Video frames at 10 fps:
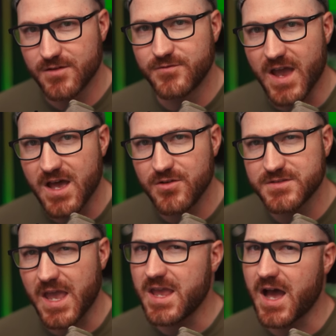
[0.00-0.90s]

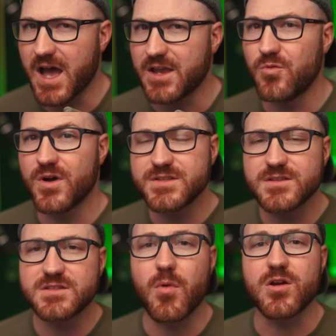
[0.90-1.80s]
Valve's AI
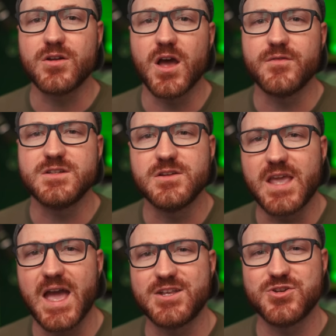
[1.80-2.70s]
wasn't smart enough to
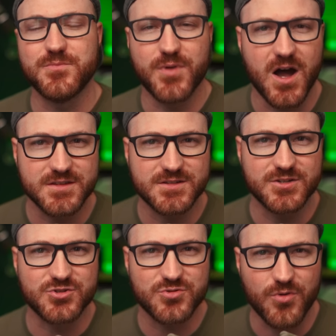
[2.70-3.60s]
catch bots
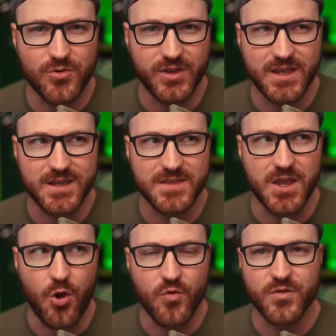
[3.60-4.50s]
controlling
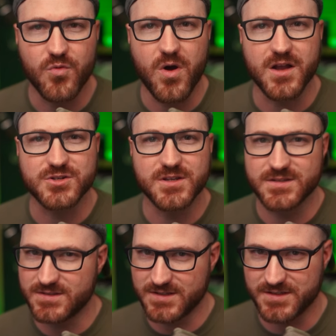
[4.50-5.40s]
the Overwatch
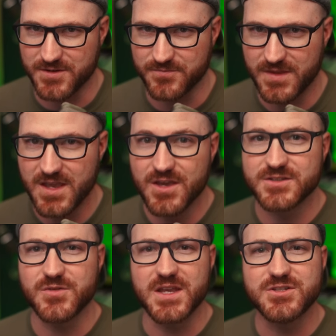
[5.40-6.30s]
system,
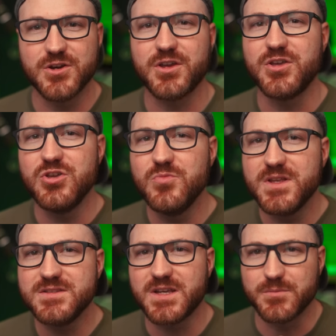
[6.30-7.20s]
so they took
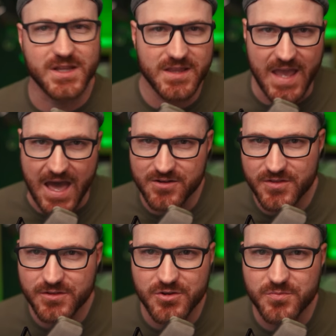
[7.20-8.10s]
humans completely out of
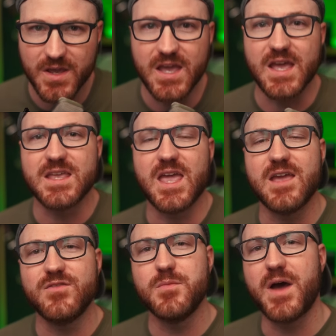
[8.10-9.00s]
the loop and
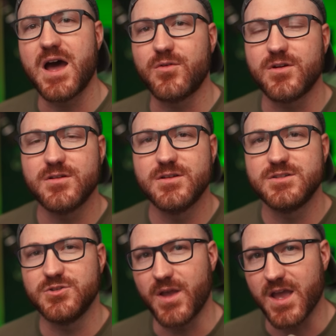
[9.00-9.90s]
gave the power
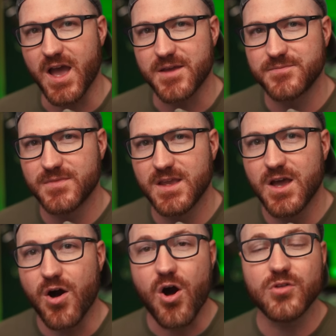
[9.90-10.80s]
to AI.
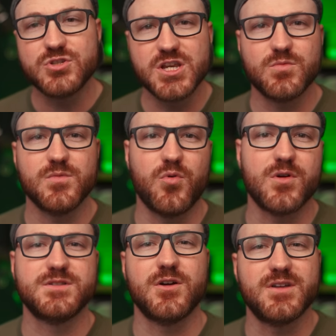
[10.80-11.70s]
All cheat
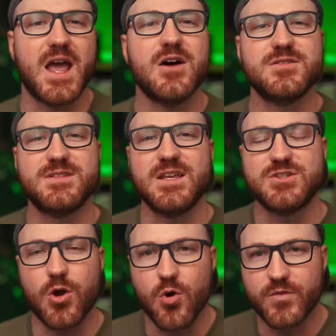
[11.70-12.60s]
reports are now sent
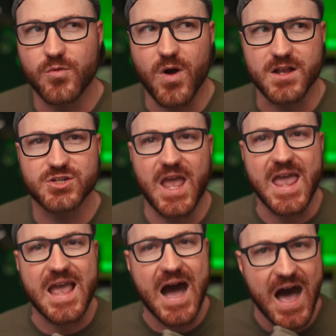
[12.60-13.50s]
to Overwatch
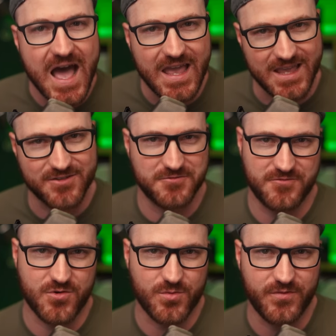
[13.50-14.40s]
AI
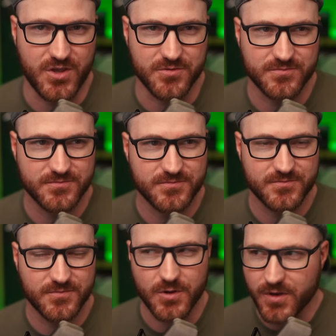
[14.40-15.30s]
for review.
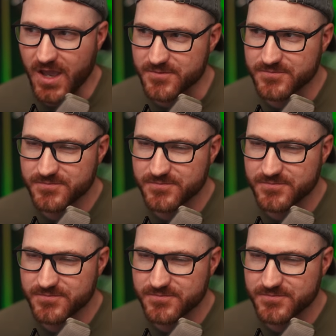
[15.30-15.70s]
Okay.